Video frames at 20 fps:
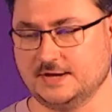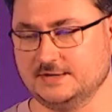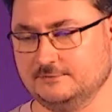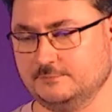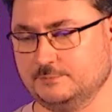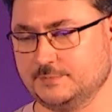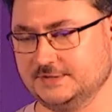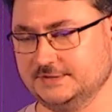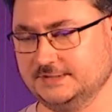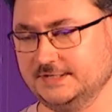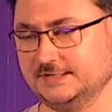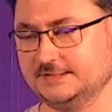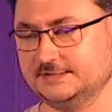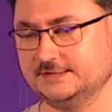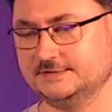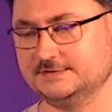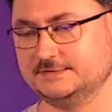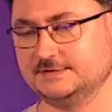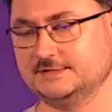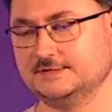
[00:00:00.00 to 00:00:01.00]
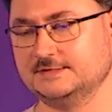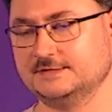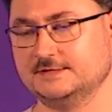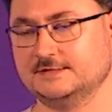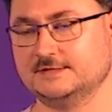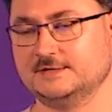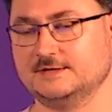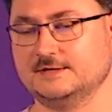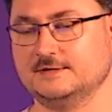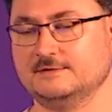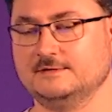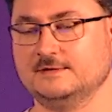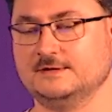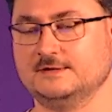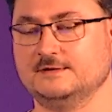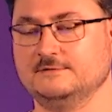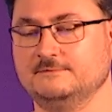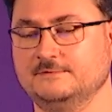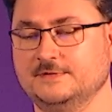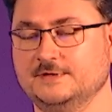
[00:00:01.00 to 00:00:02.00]
of protected
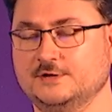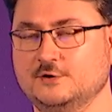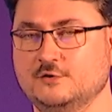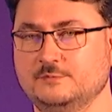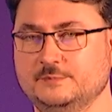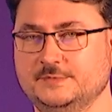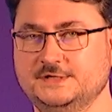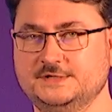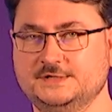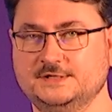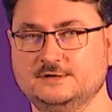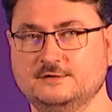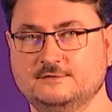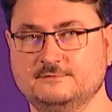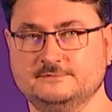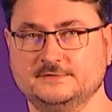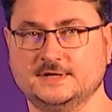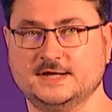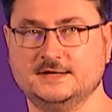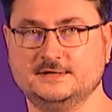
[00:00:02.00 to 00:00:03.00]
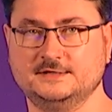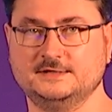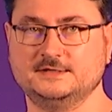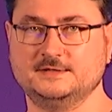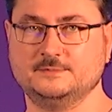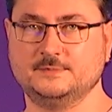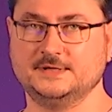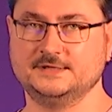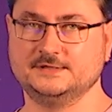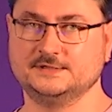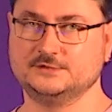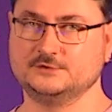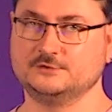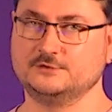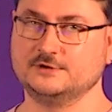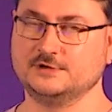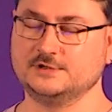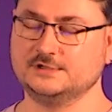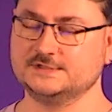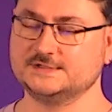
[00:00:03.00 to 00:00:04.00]
with a committee of 9 independent
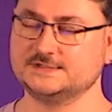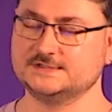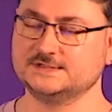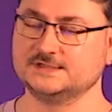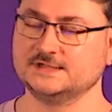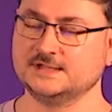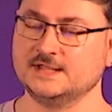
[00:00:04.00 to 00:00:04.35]
oracles,